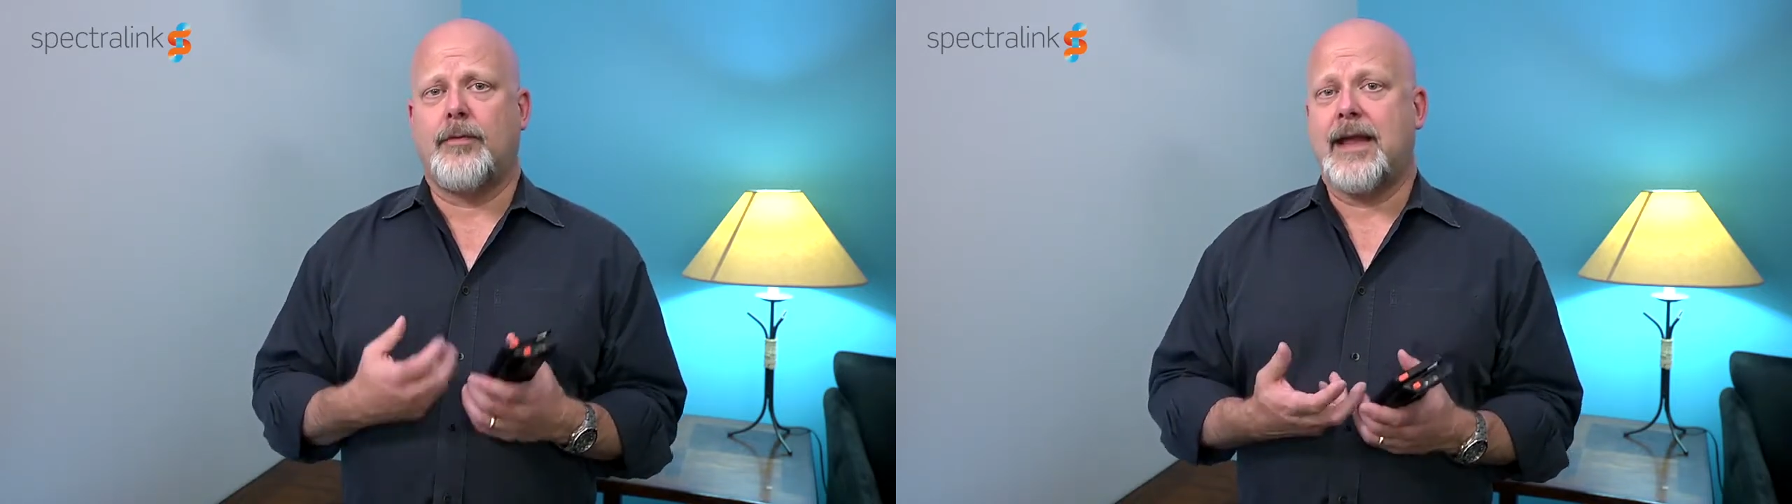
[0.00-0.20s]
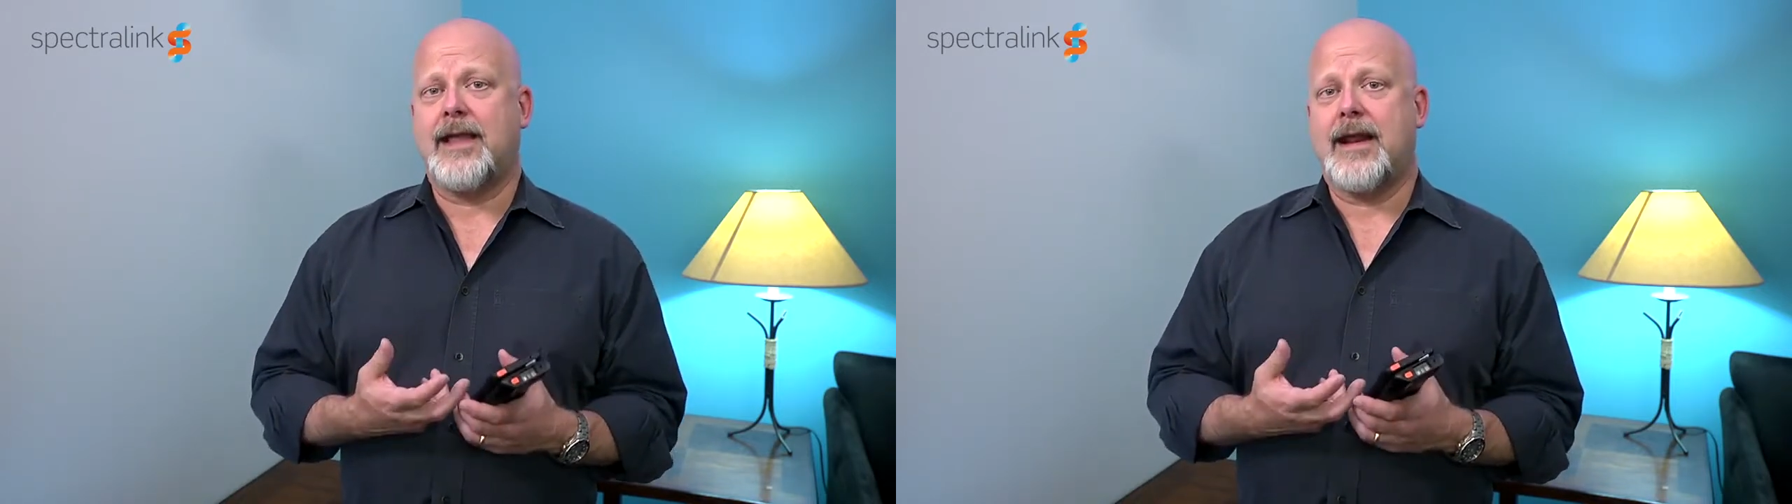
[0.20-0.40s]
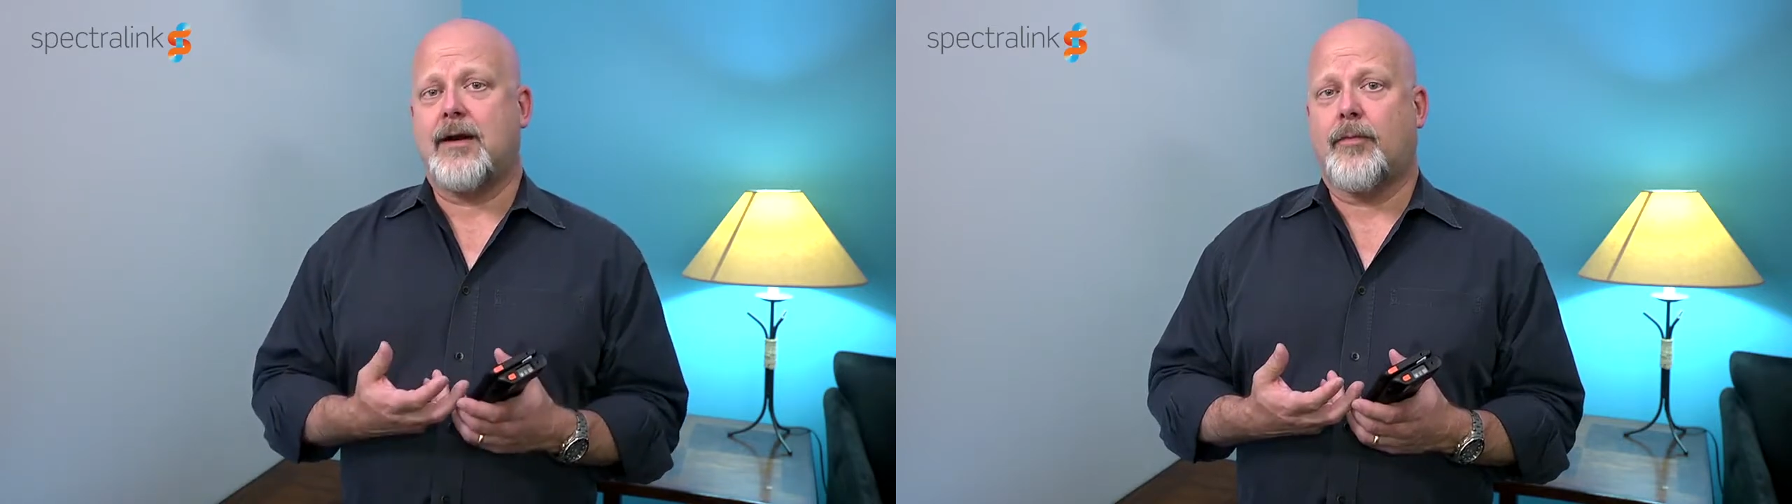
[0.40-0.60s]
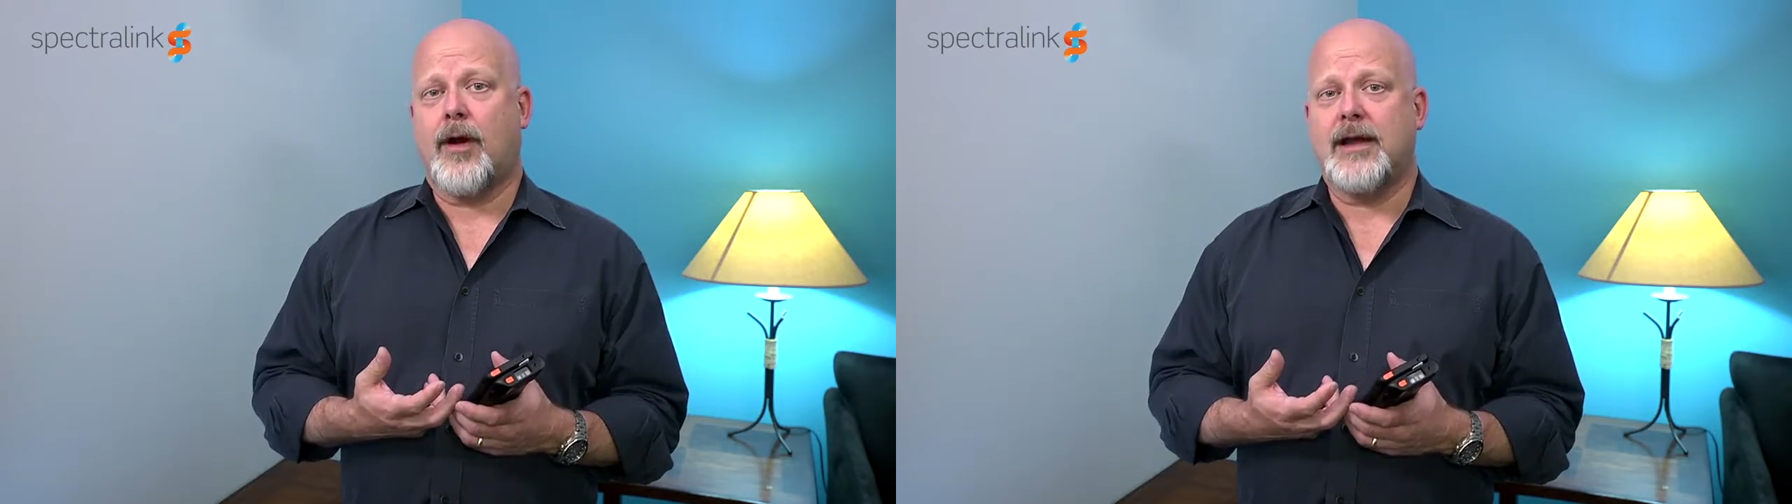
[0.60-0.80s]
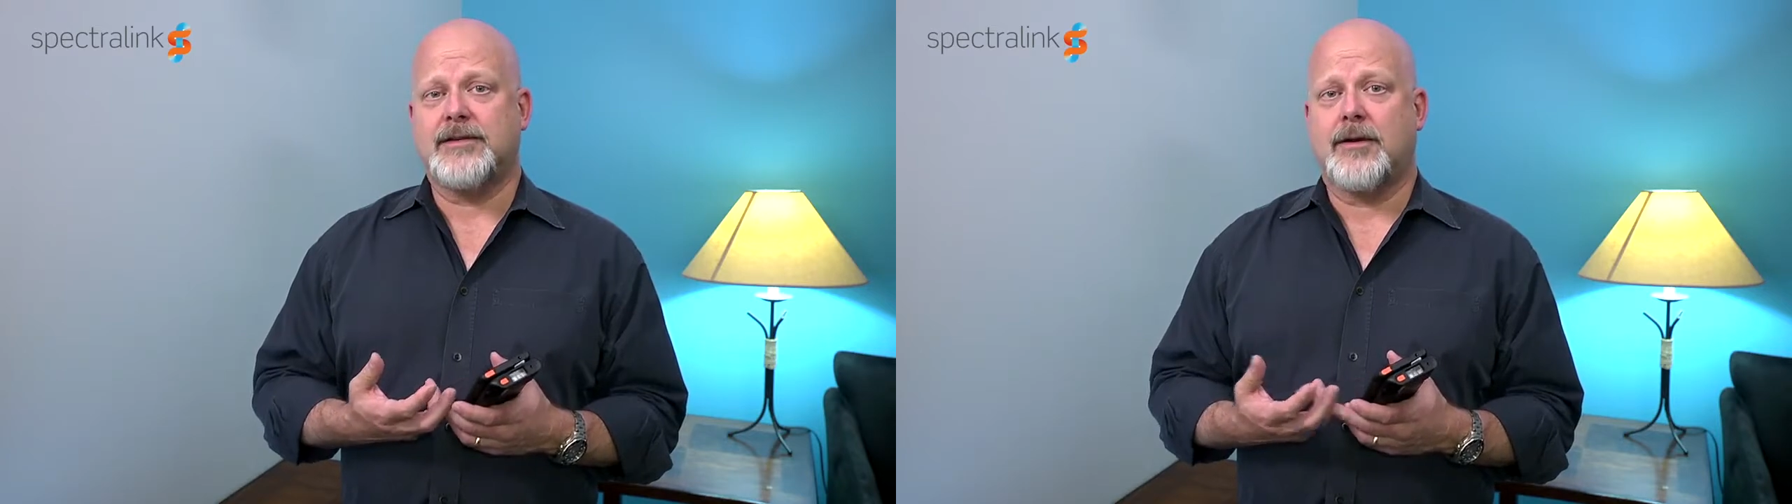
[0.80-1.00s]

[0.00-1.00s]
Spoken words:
make it enterprise